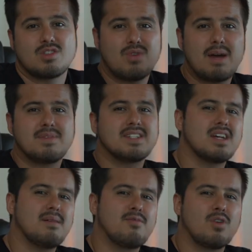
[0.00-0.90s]
So to wrap this
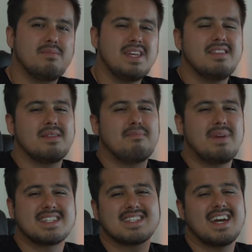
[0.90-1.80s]
up, for me, the
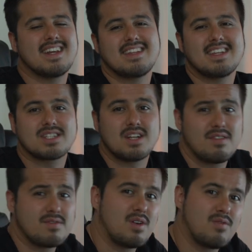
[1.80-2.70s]
best editing
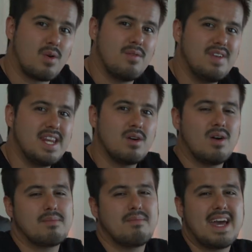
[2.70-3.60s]
software for video
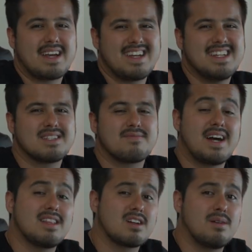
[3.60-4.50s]
on Mac is
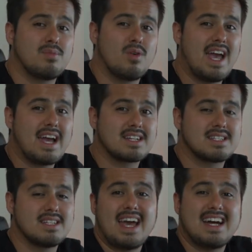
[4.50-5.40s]
Final Cut Pro
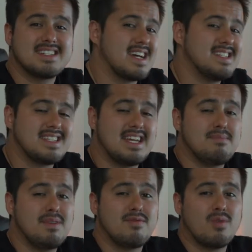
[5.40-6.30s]
X. As I said
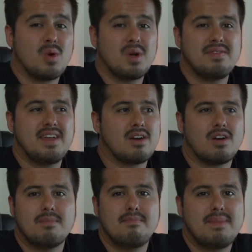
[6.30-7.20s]
before, there
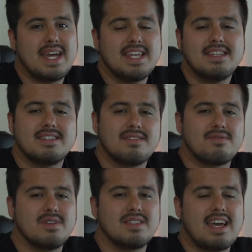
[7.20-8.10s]
are many
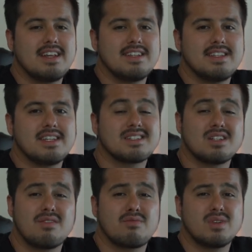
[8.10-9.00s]
different editing
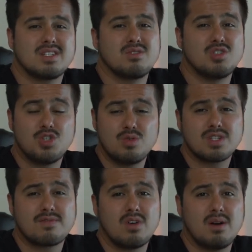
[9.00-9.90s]
softwares to
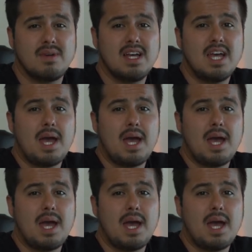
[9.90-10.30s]
choose from,